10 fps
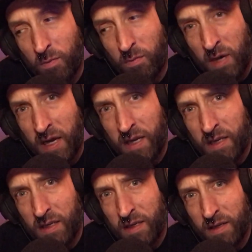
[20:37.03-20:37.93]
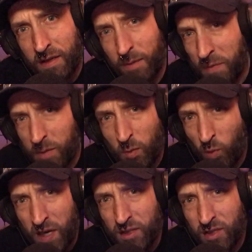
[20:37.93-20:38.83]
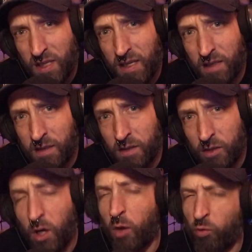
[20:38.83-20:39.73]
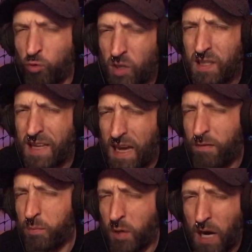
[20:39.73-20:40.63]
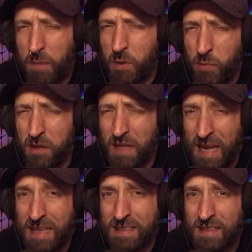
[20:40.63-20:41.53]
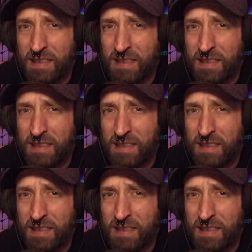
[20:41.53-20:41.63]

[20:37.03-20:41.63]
But the minimum wage thing, y'all really have a problem with that?